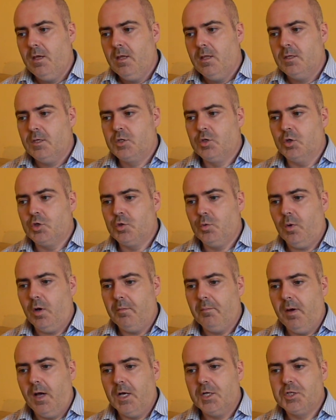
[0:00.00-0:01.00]
The social work
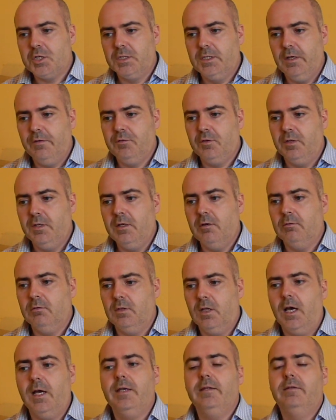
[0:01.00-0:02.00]
manager, David O'Neill,
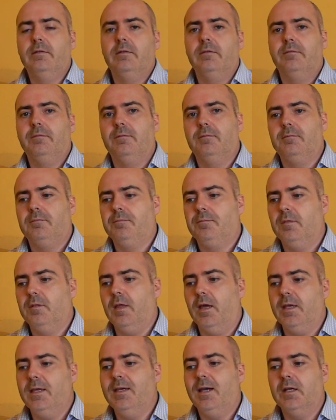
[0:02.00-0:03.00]
lied
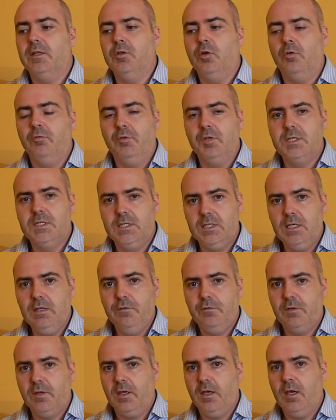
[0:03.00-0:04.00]
that he had not
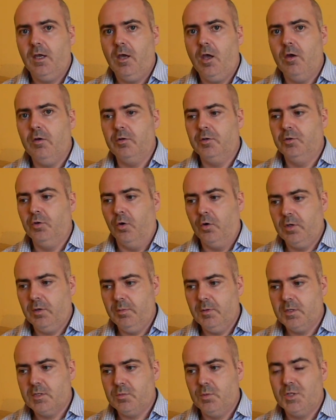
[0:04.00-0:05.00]
received our
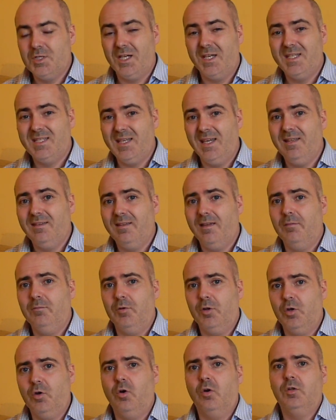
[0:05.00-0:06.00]
documents which I sent him
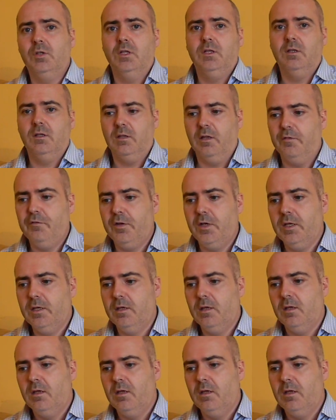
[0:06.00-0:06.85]
recorded delivery,